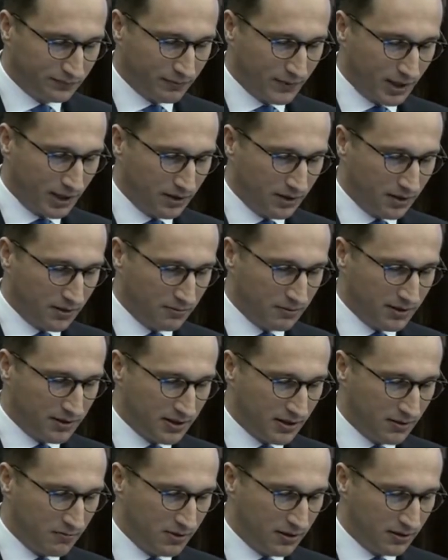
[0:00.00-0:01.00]
you will
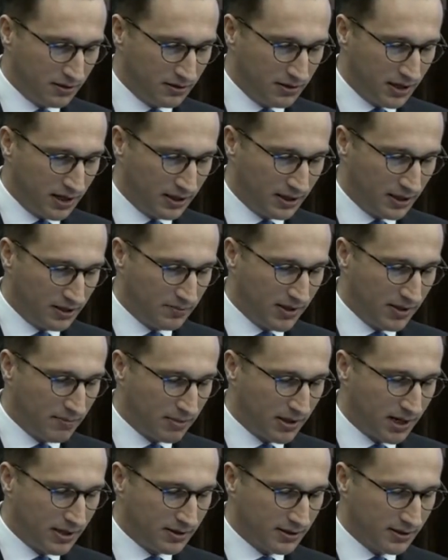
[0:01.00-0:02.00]
see with NLB
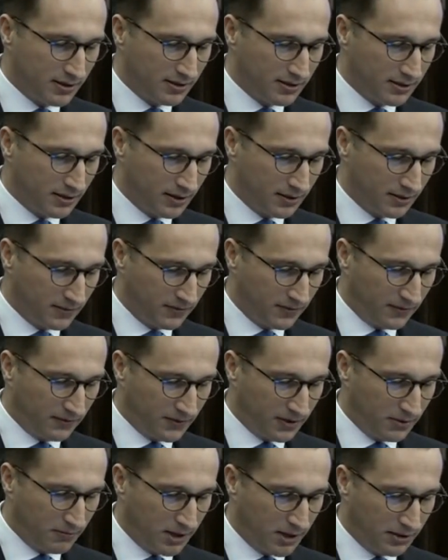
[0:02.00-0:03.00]
prices at
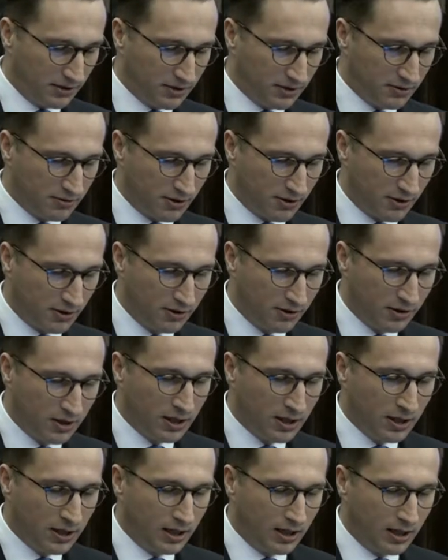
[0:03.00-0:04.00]
51 euro.
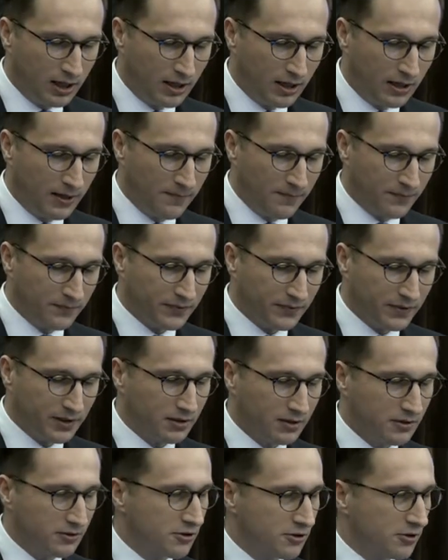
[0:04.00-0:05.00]

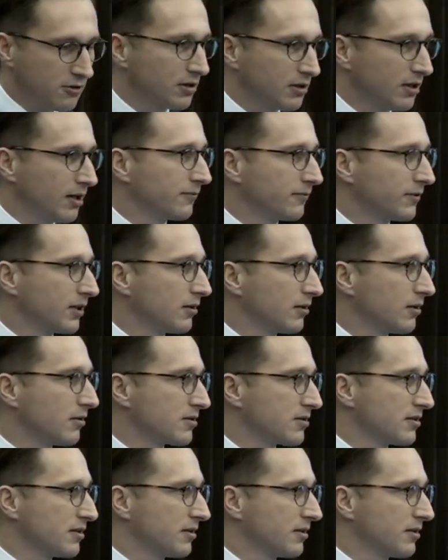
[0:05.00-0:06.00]
Shortly after
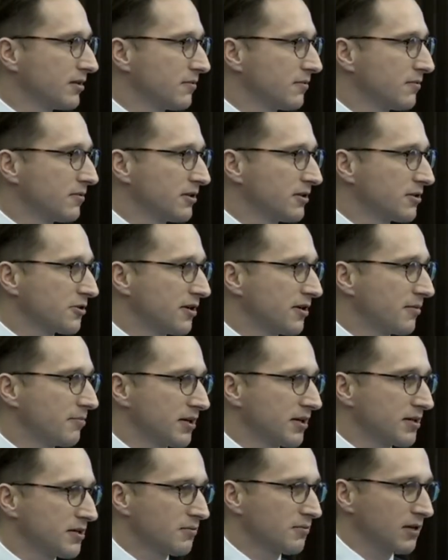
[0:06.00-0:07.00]
closing, the share
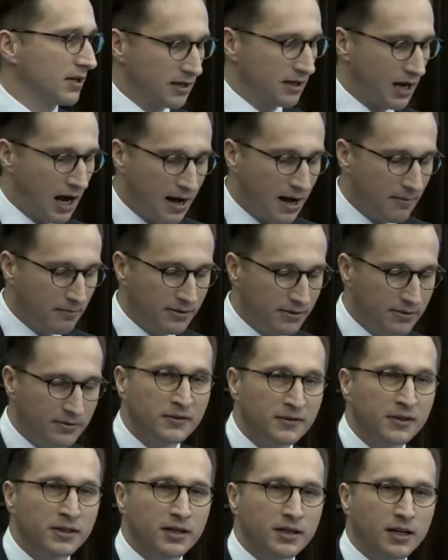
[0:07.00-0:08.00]
price went up.
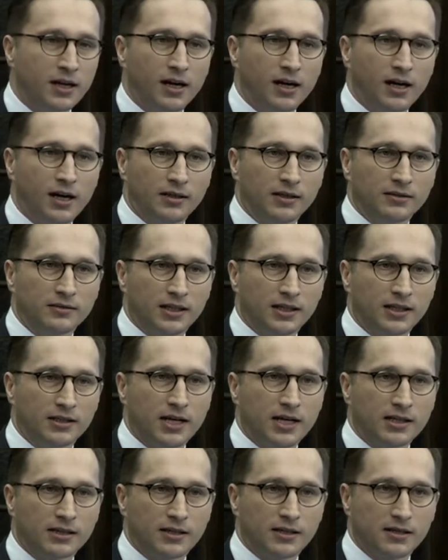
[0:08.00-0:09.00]
In
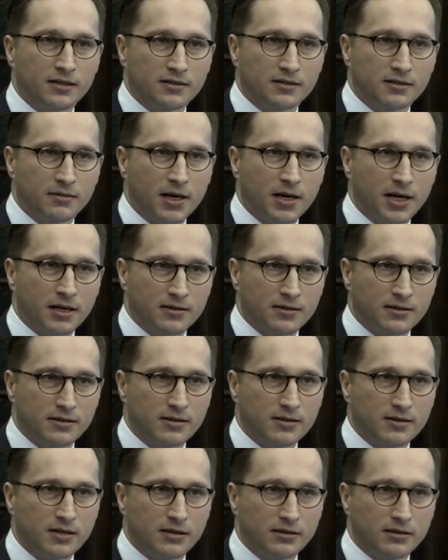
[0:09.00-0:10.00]
that case, the banks
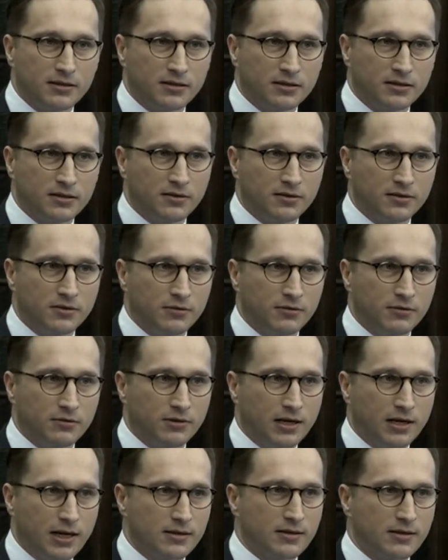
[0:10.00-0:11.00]
decided to
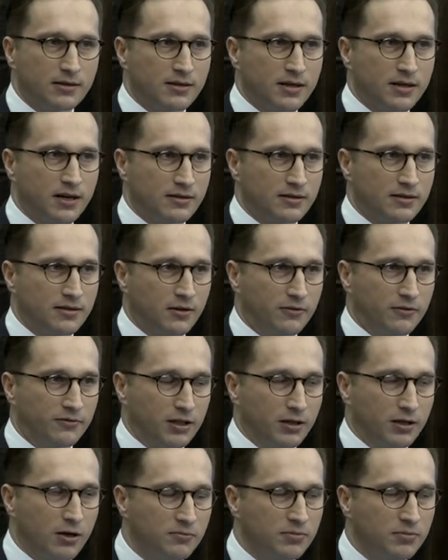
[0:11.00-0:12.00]
exercise the
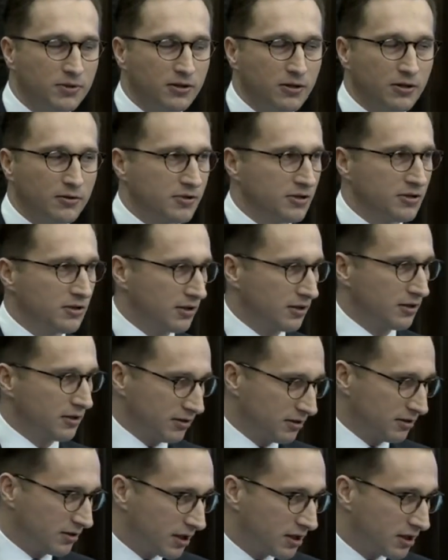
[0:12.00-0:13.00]
overallotment option,
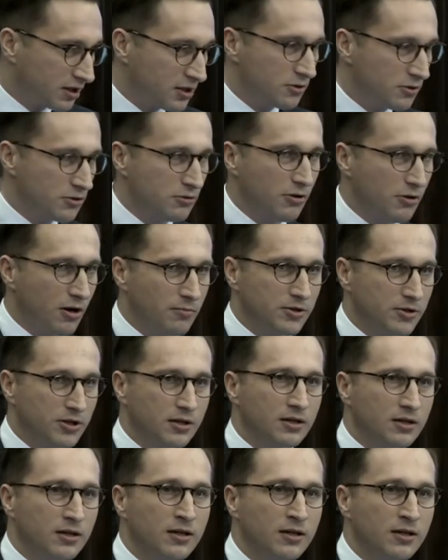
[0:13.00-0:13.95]
the green shoe option,